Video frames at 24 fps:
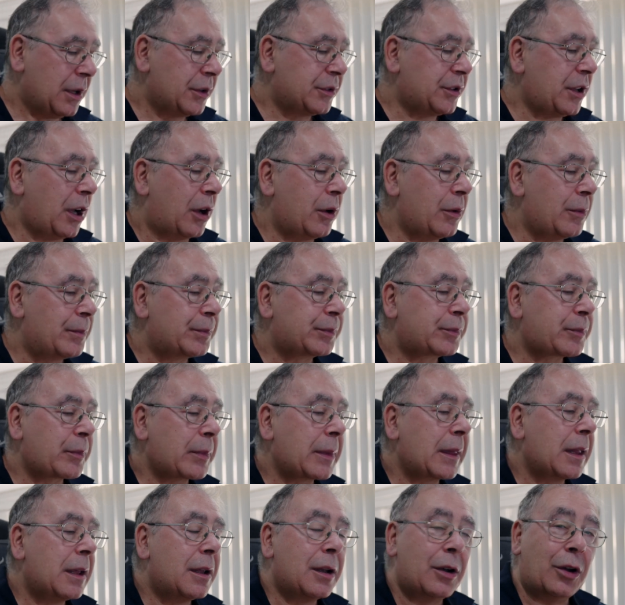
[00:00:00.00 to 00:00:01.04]
So,
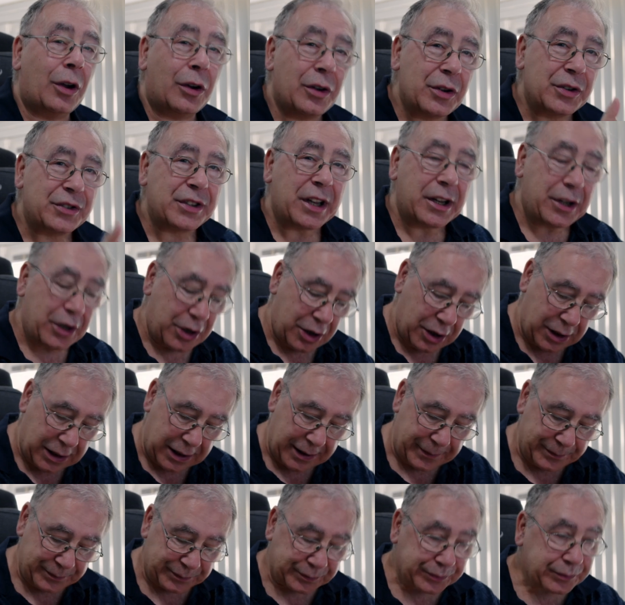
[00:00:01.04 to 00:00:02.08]
like I said
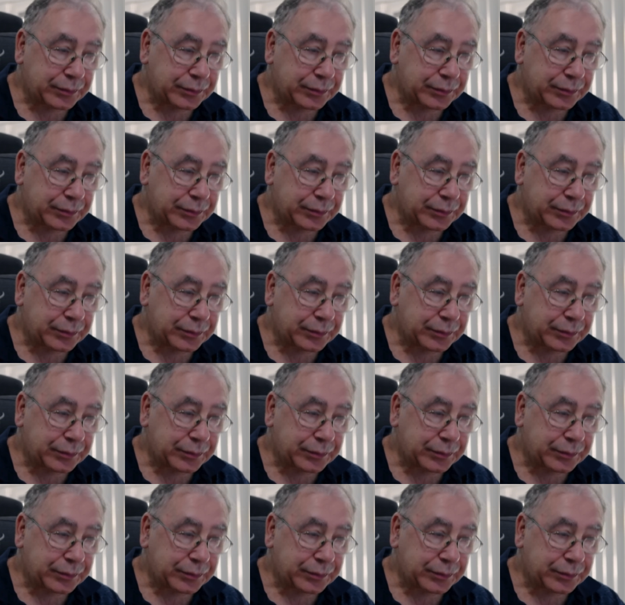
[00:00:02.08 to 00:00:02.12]
earlier,